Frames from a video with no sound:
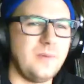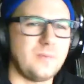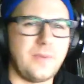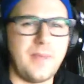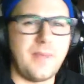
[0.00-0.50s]

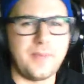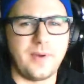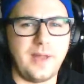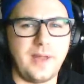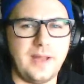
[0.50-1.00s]

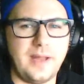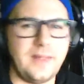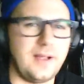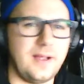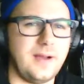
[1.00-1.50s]
remember
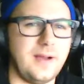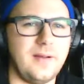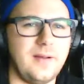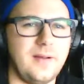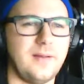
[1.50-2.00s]
anything
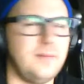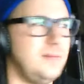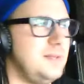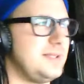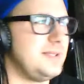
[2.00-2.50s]

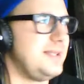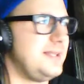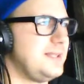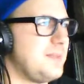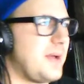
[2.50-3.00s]

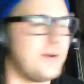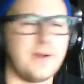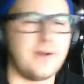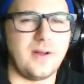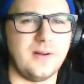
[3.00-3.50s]
distinct about her
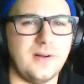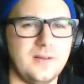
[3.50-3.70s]
at all.